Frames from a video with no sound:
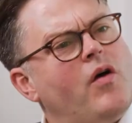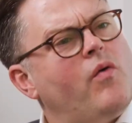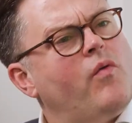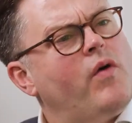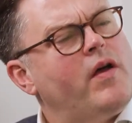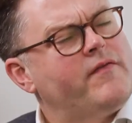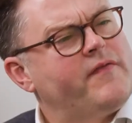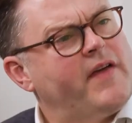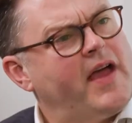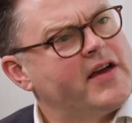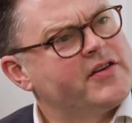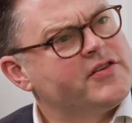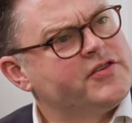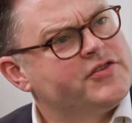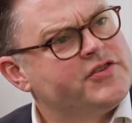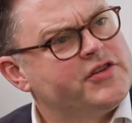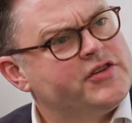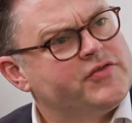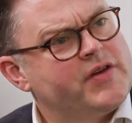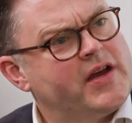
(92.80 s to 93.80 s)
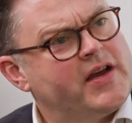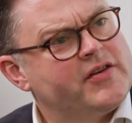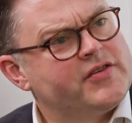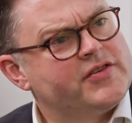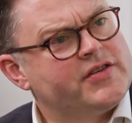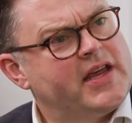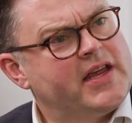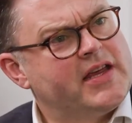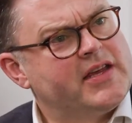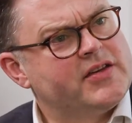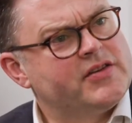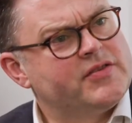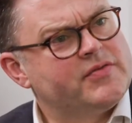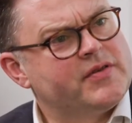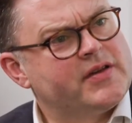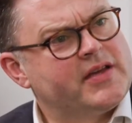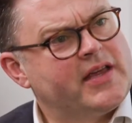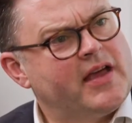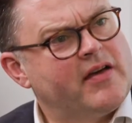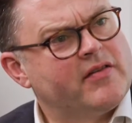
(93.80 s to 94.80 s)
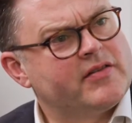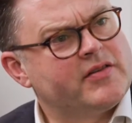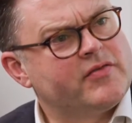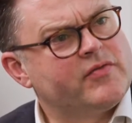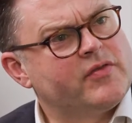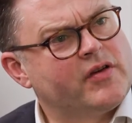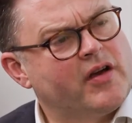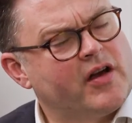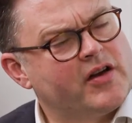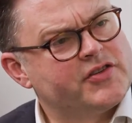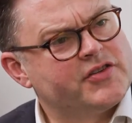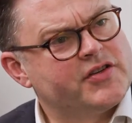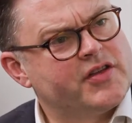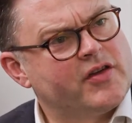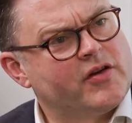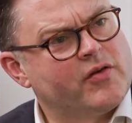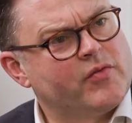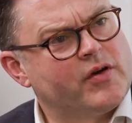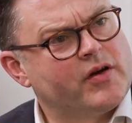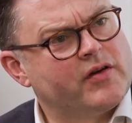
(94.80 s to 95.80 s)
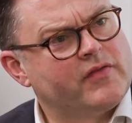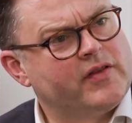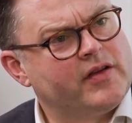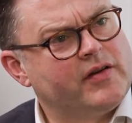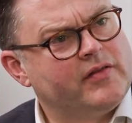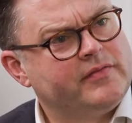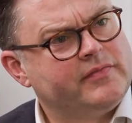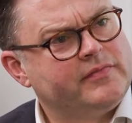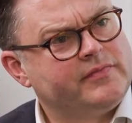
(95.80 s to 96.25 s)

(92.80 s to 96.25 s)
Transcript: What factors do traders take into account in regards to their workflow?